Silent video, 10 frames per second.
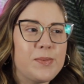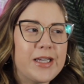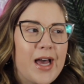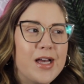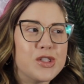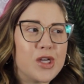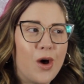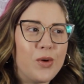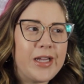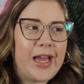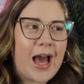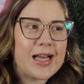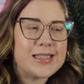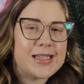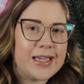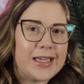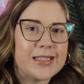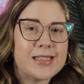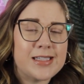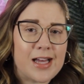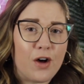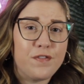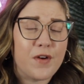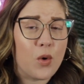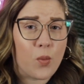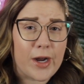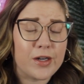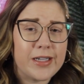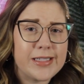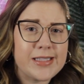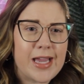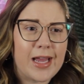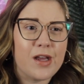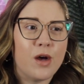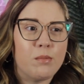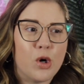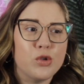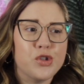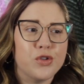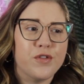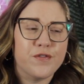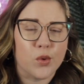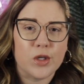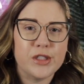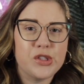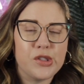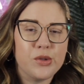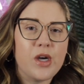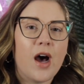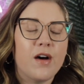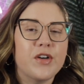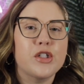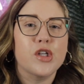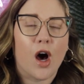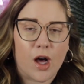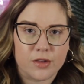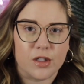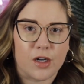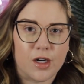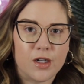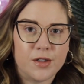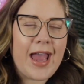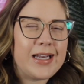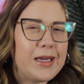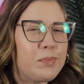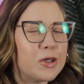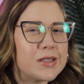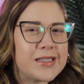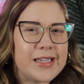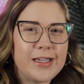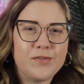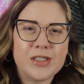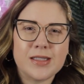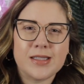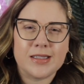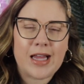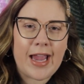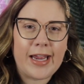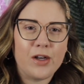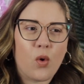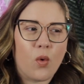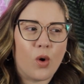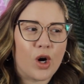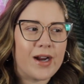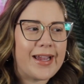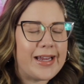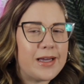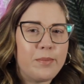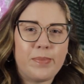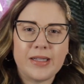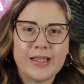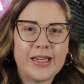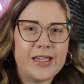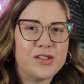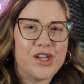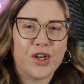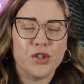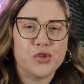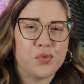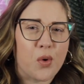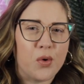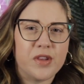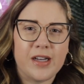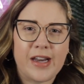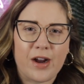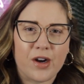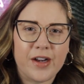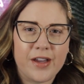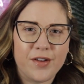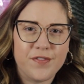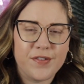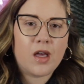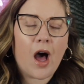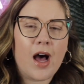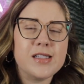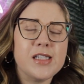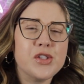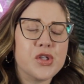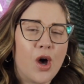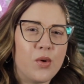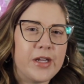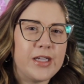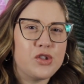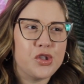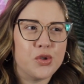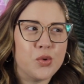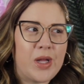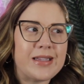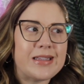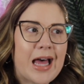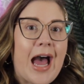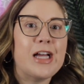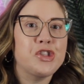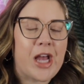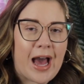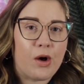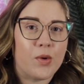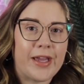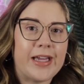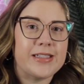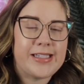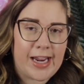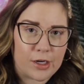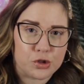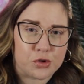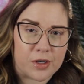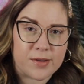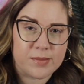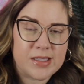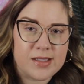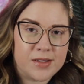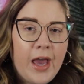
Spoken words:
because Kody has the self-awareness and emotional fortitude of a toddler. Any perceived slight or inability to control the narrative causes Kody to lash out in tantrums.